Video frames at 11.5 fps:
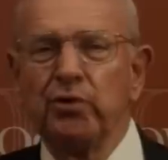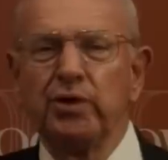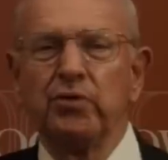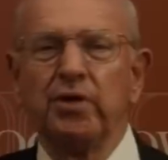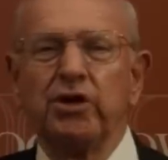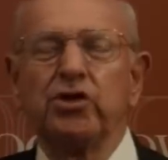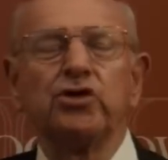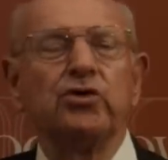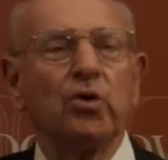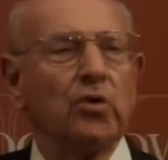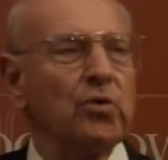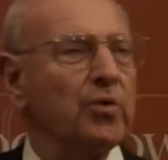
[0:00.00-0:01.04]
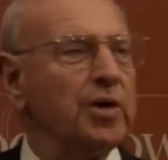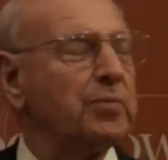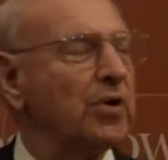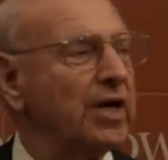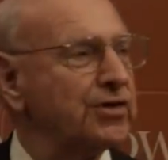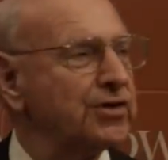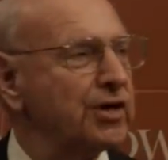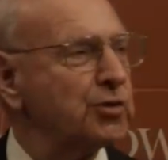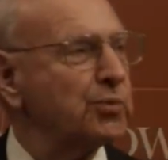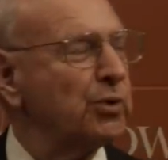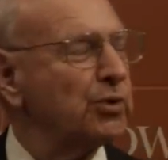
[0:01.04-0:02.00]
enrich nor
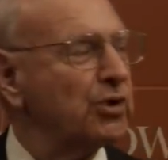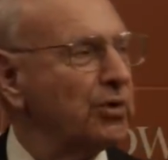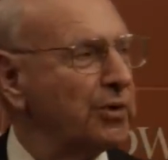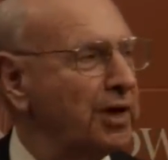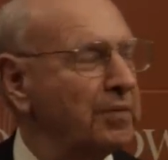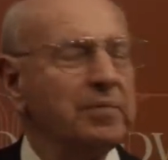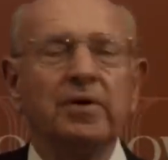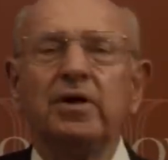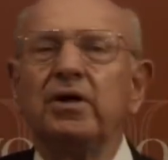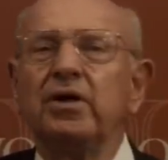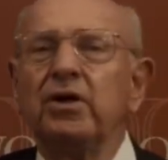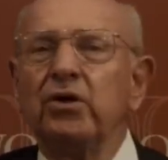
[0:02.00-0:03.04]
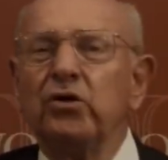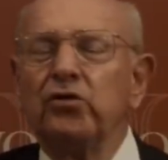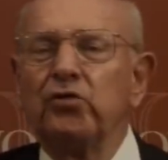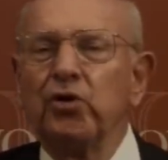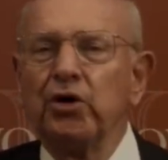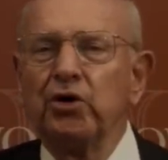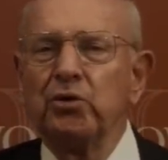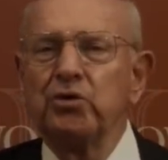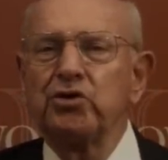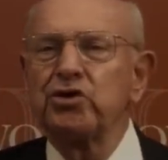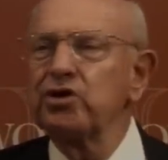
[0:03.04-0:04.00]
reprocess plutonium for
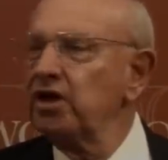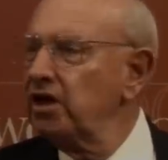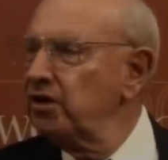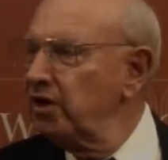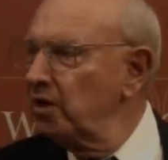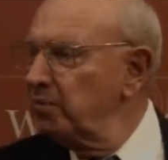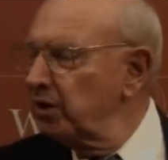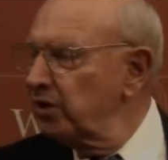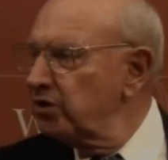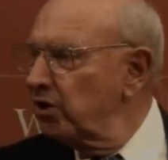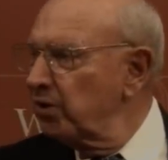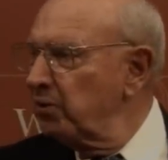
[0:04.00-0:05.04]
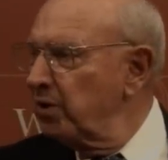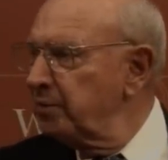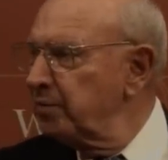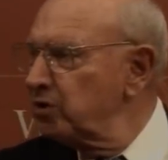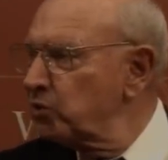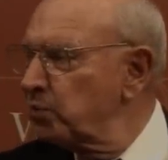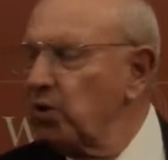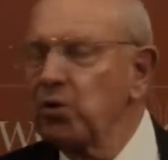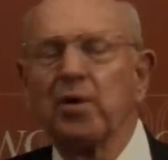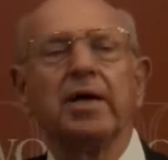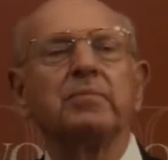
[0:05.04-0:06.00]
use in their military weapons
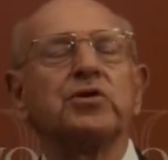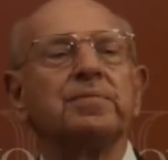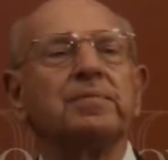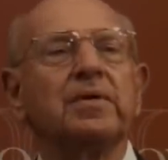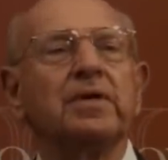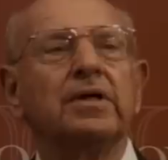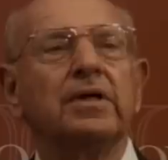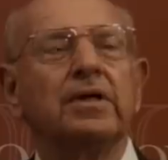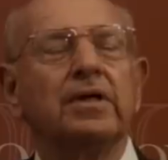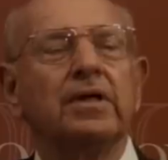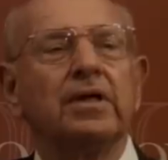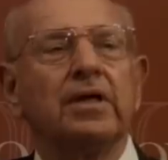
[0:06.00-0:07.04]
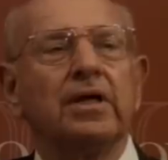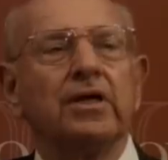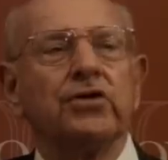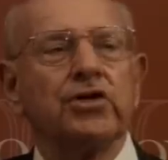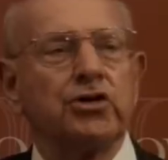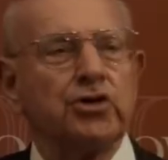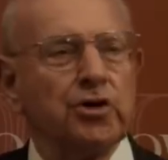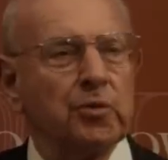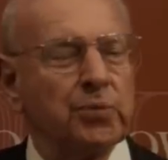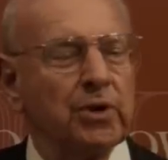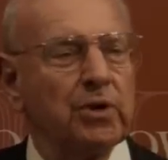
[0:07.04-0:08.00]
programs. Such an
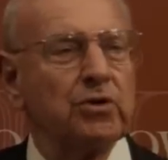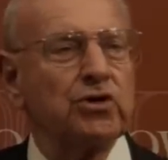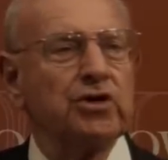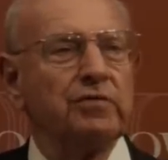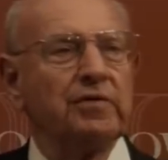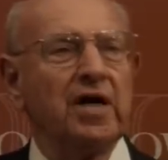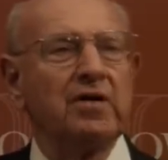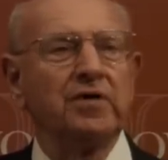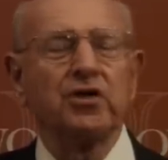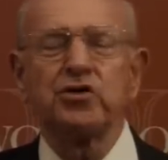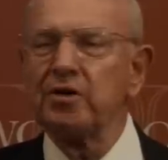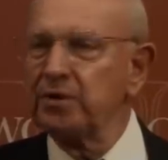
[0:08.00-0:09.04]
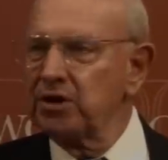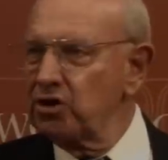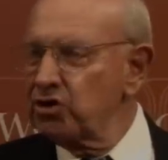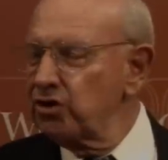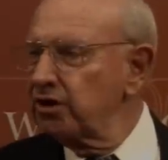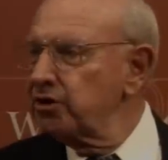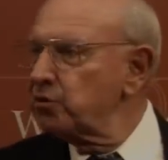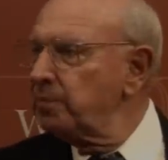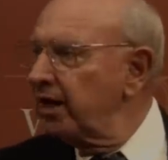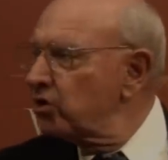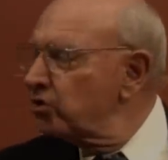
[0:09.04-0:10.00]
approach involving some additional
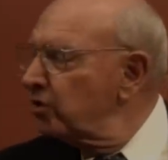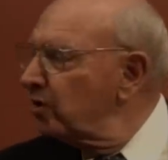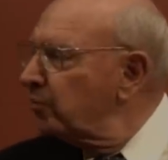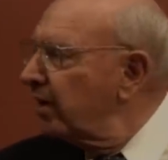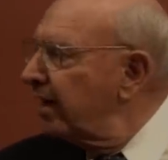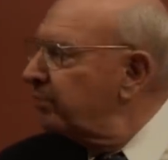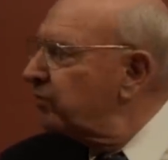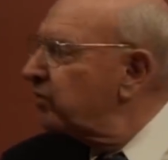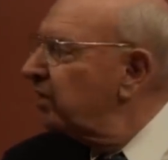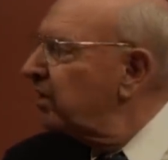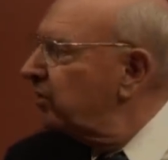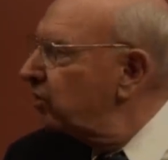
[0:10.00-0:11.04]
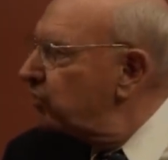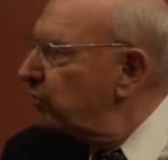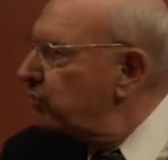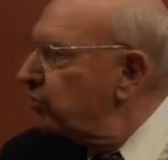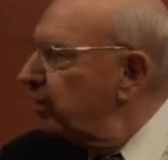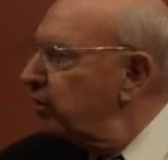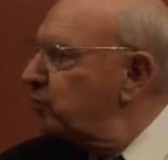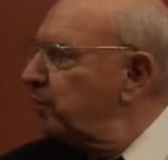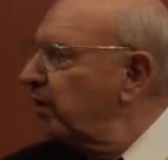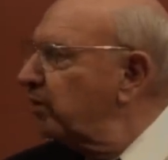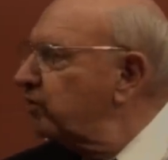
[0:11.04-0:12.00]
inspection and perhaps additional
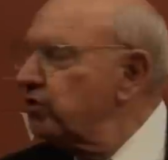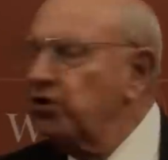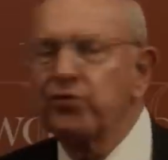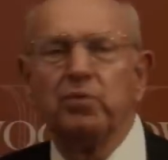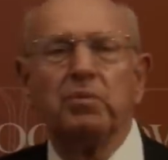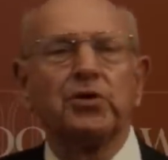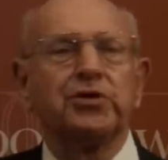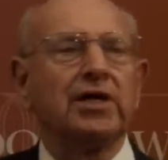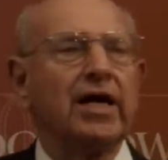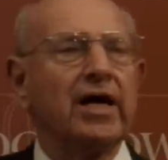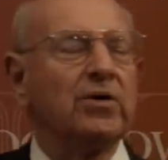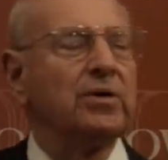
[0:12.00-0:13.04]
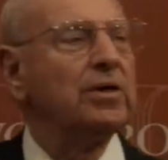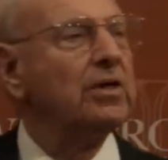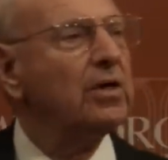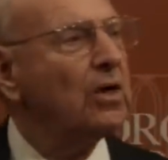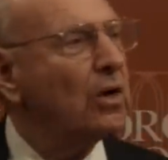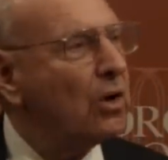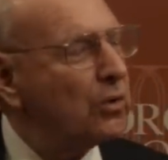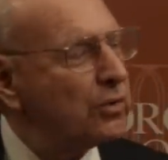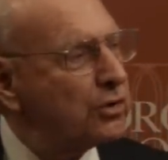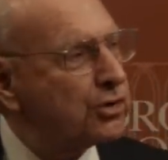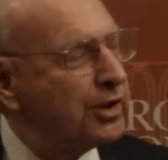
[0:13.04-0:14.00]
transparency through multilateral
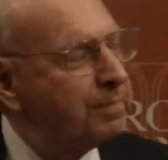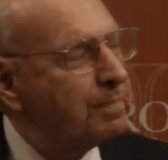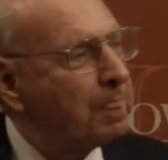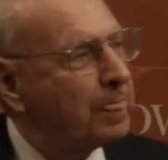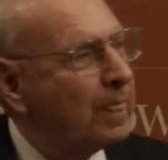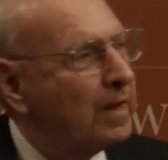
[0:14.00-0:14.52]
ownership